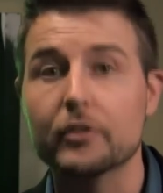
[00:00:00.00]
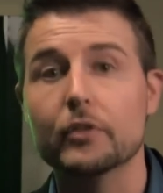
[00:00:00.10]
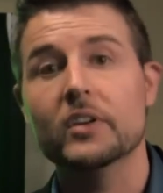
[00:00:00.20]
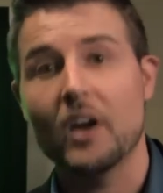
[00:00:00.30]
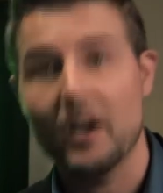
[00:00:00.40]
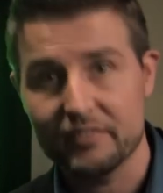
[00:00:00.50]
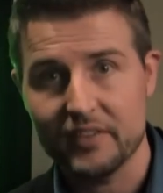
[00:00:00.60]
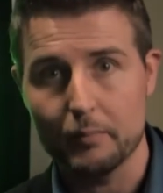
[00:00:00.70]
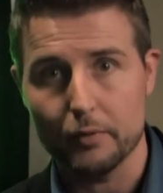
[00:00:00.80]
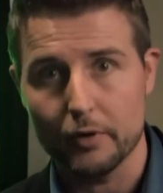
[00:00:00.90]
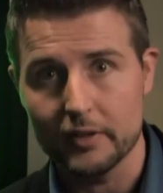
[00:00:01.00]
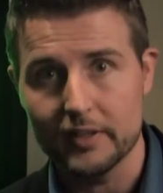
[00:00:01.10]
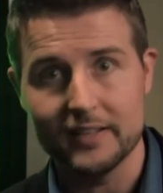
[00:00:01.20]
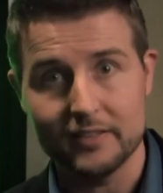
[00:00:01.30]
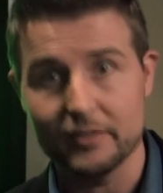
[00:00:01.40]
Turn it off
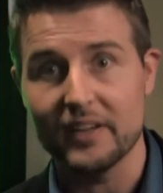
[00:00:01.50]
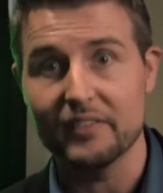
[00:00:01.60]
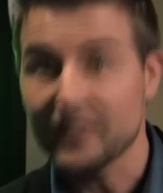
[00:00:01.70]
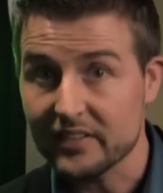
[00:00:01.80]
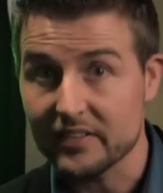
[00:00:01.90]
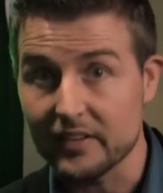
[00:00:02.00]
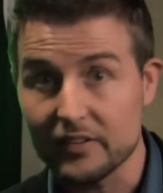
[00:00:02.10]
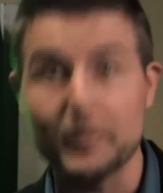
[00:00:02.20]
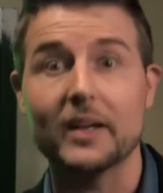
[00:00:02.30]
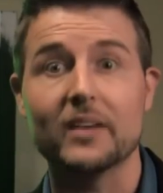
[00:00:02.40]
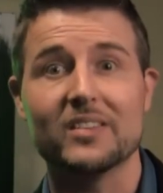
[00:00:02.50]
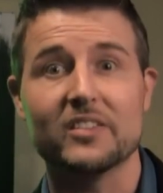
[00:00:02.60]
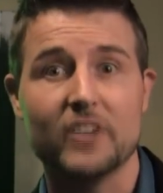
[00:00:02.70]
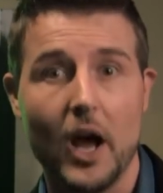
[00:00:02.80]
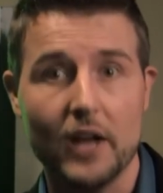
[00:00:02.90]
temporarily until they fix this because
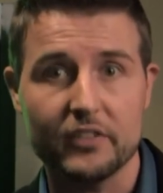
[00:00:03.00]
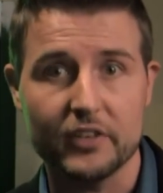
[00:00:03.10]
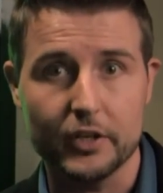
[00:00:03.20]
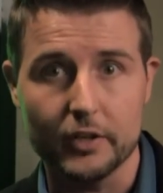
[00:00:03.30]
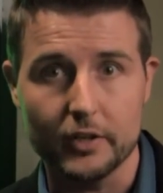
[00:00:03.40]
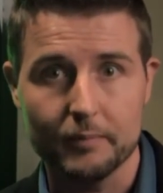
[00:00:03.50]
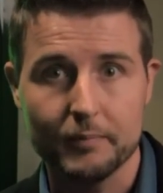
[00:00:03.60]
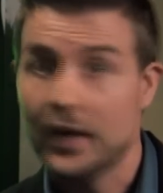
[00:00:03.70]
it's not secure.